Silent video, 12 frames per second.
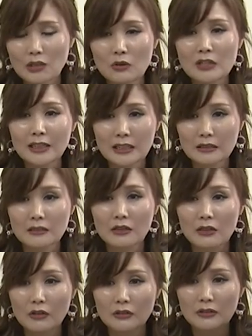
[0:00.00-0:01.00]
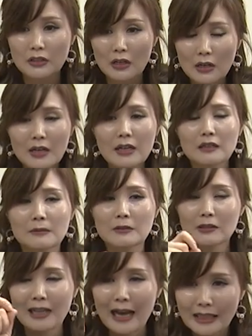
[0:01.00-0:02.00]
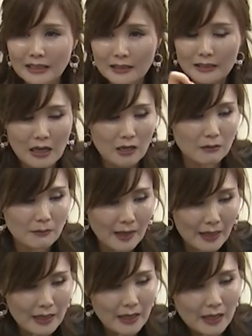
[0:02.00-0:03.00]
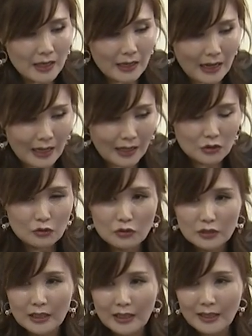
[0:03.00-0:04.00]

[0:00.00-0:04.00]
one, they're hesitant about using the new touchscreen machines.